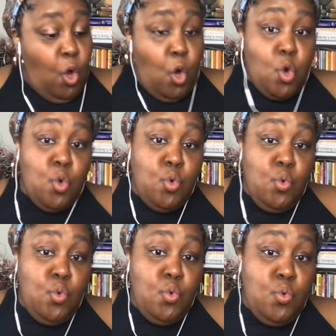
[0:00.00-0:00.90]

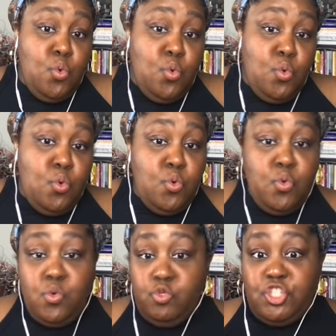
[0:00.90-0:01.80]

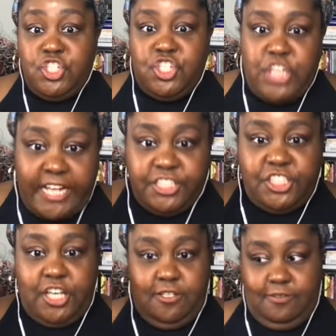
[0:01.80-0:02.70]
Who shot ya?